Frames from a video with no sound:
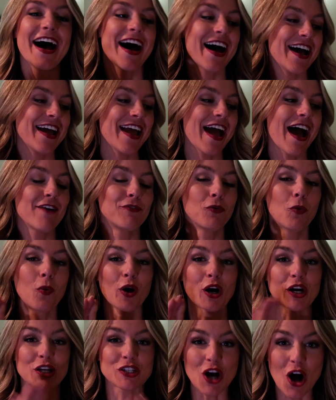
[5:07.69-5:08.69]
I have
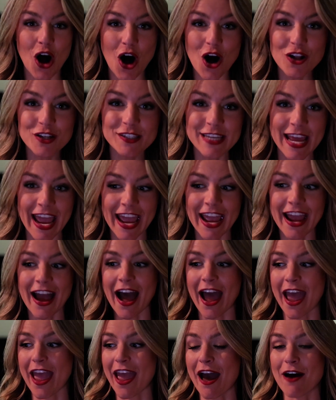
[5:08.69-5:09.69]
worked all day.
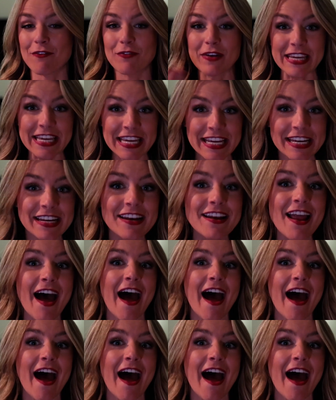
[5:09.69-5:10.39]
I have eaten.